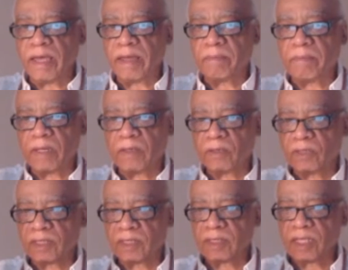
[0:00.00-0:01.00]
had better
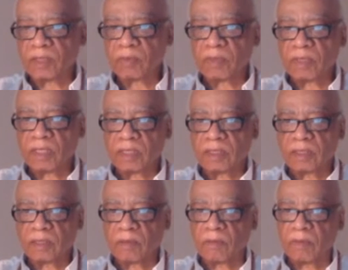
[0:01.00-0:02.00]
success with this.
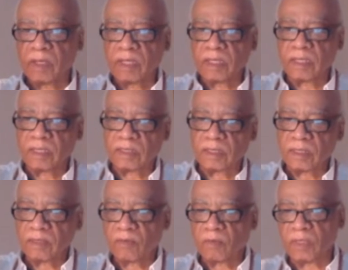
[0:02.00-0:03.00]
So
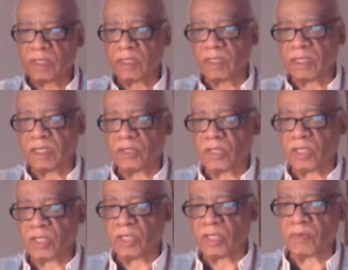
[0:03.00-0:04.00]
this, with
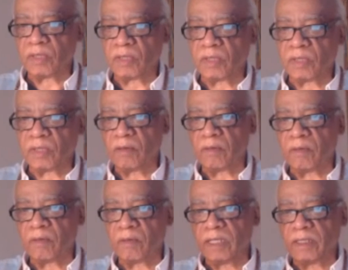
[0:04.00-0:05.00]
conjunction with your other
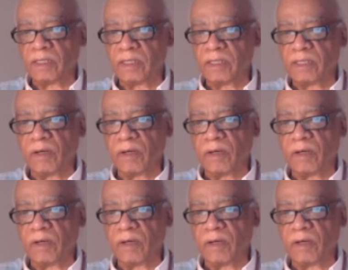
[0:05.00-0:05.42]
meditative